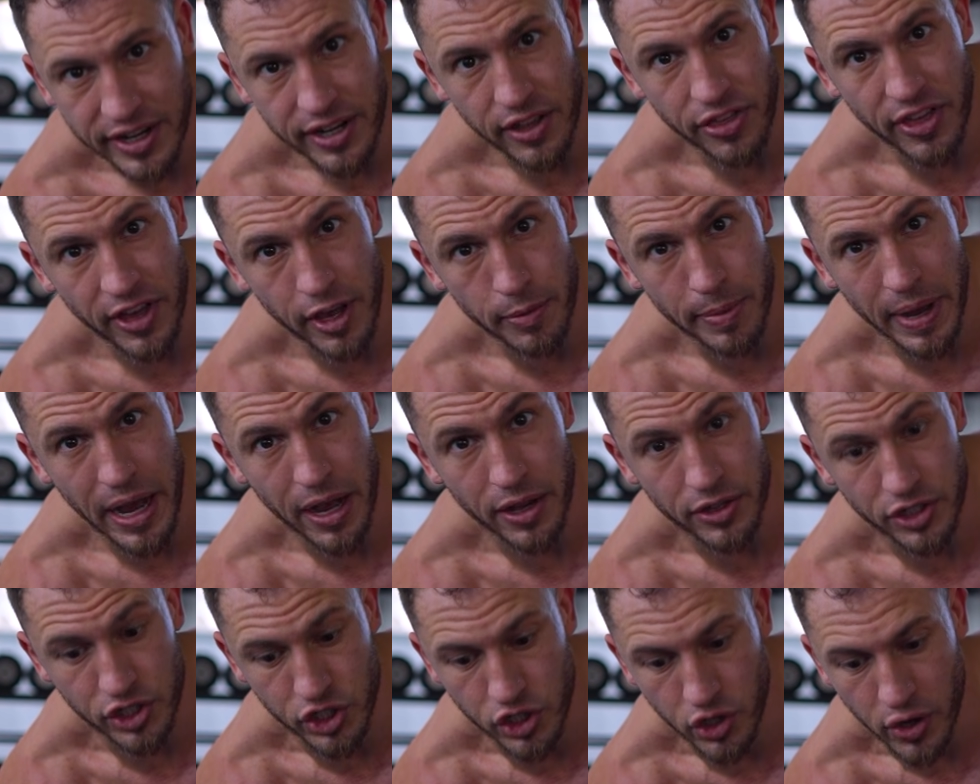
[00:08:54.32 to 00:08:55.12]
to think
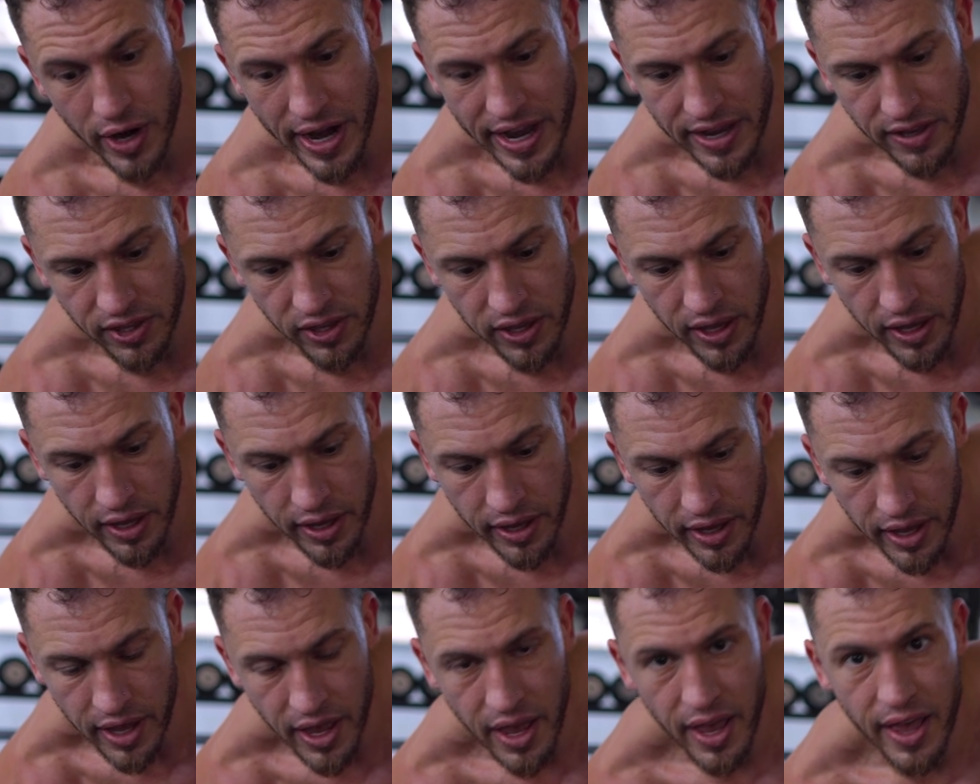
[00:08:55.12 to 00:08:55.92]
about strength
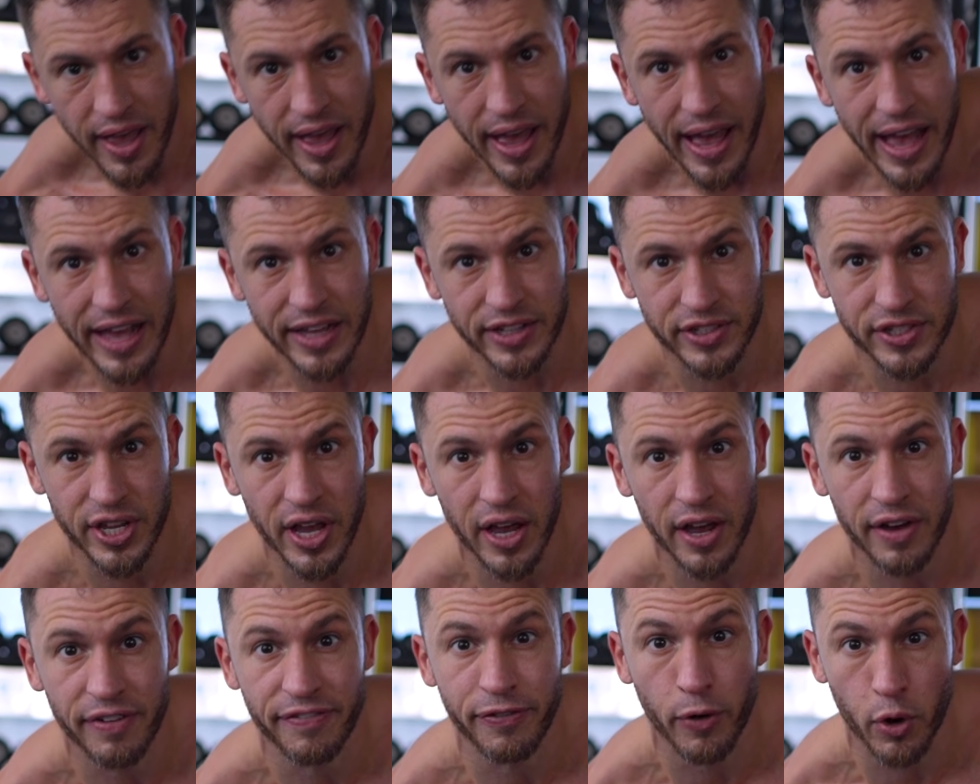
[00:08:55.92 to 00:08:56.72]
as
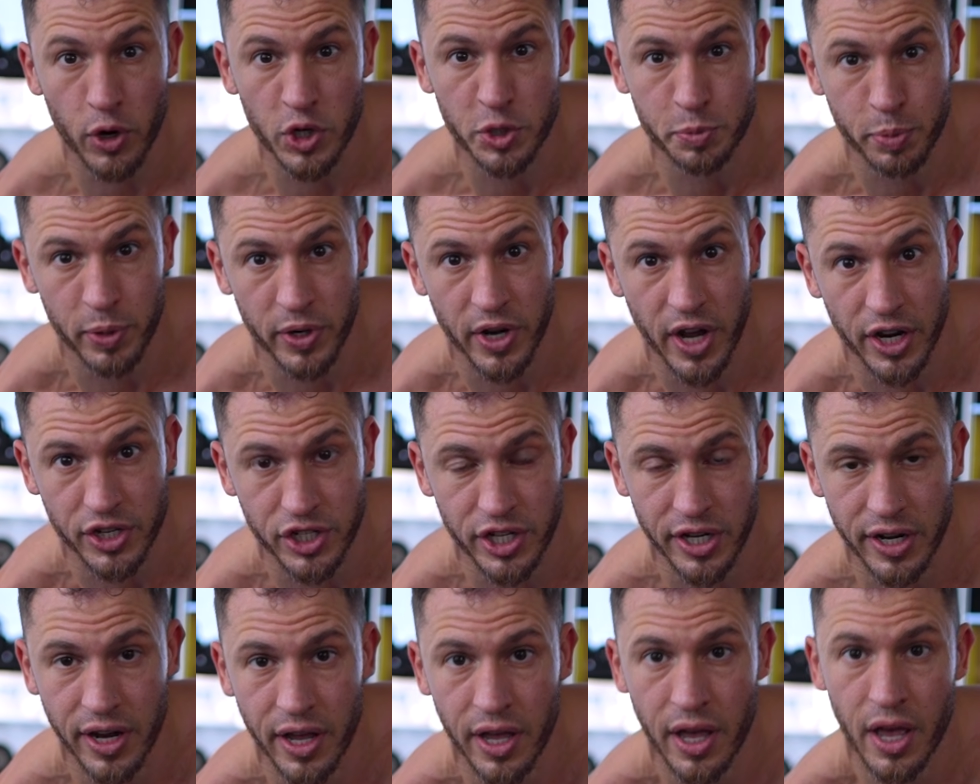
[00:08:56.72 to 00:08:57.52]
force
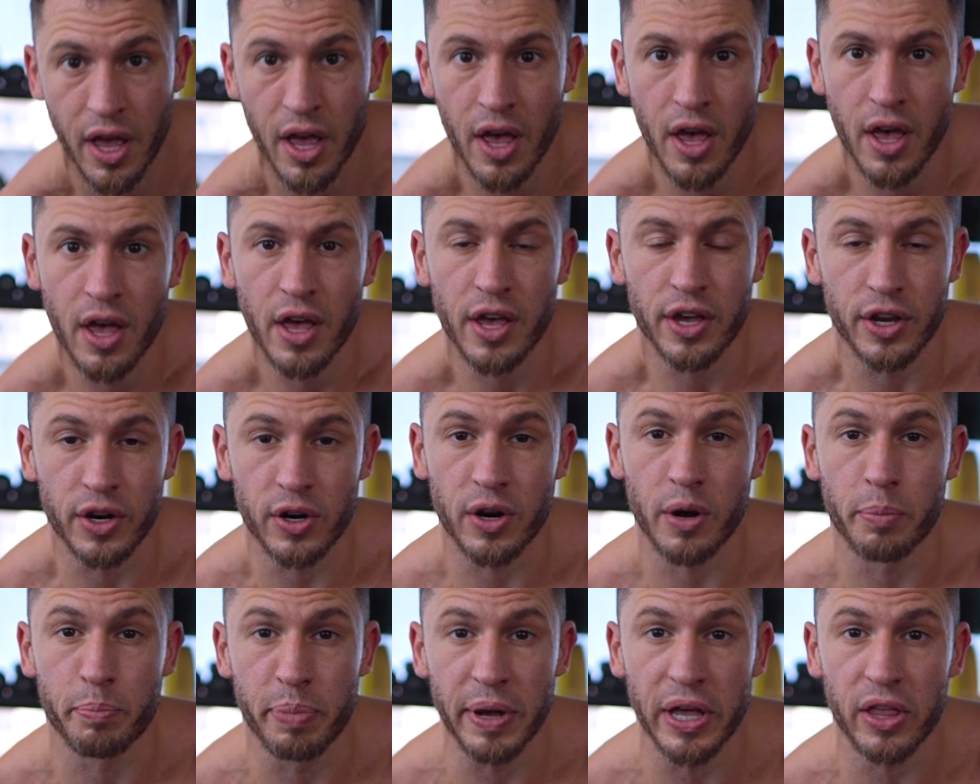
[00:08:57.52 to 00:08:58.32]
production. Your
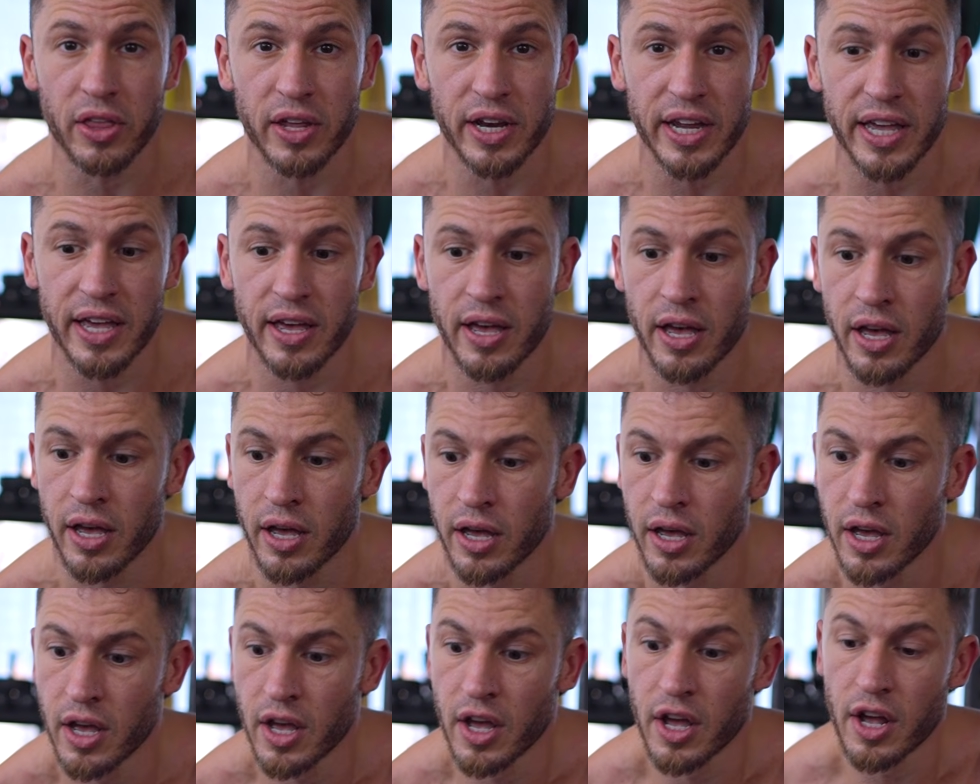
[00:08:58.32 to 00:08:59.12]
ability
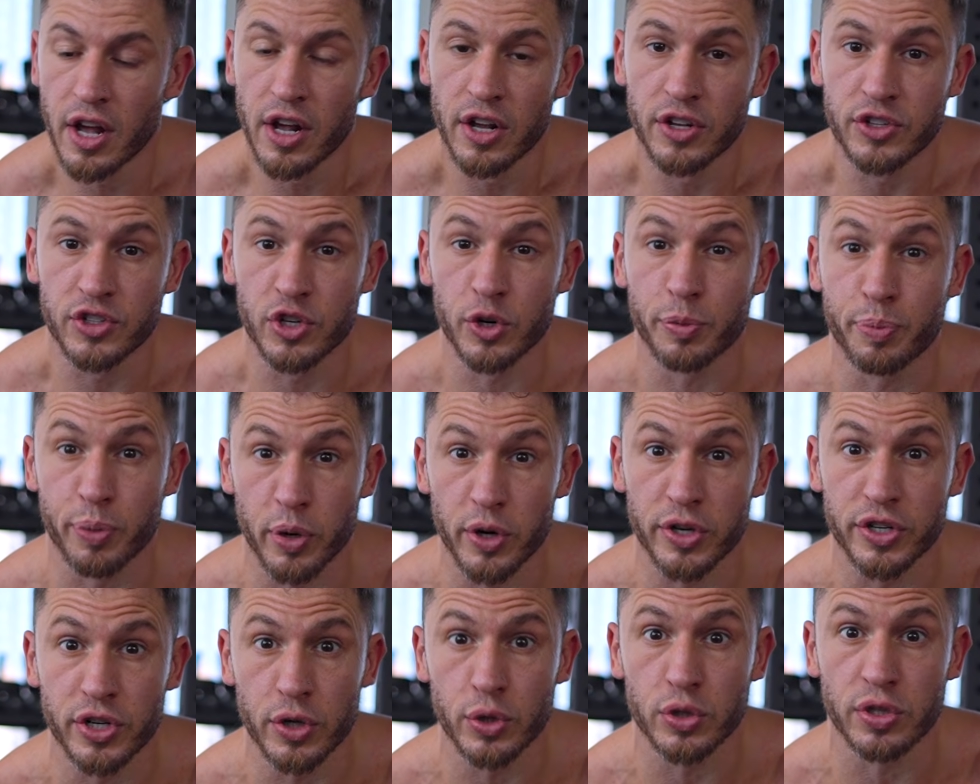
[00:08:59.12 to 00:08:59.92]
to
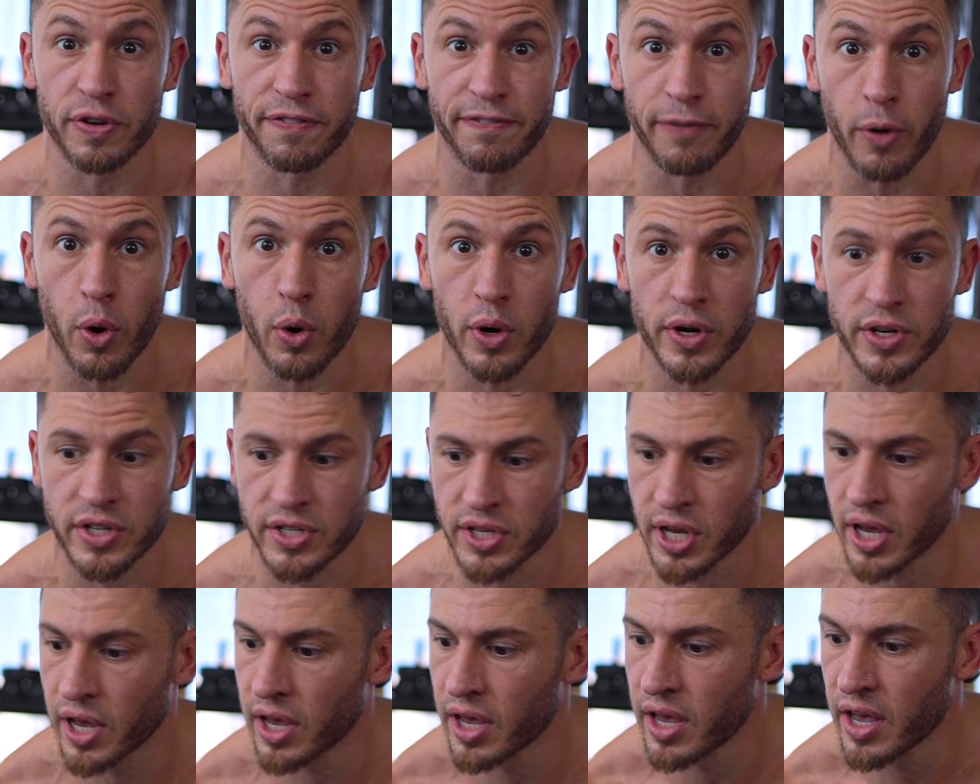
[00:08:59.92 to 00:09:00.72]
produce
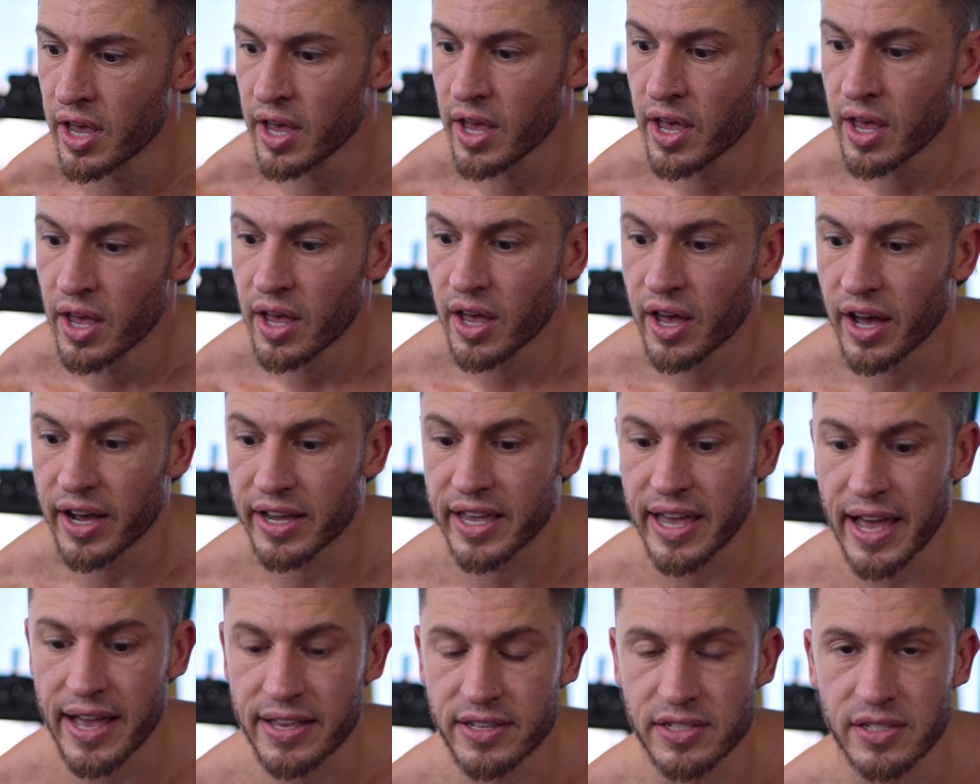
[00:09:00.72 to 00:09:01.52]
force
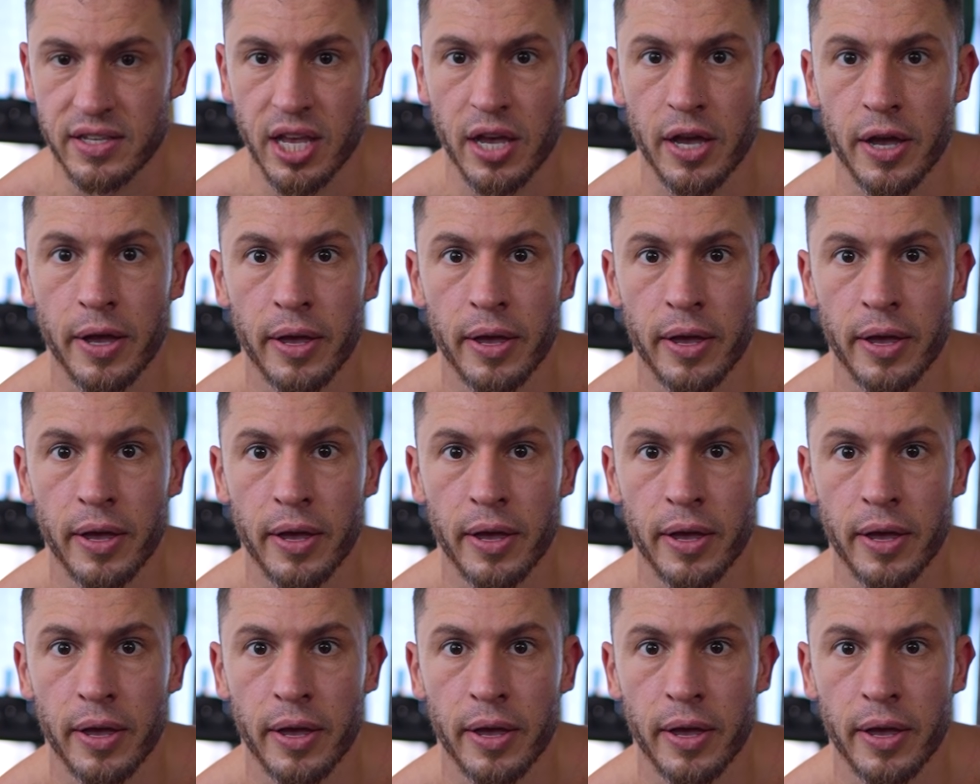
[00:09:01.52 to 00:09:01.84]
against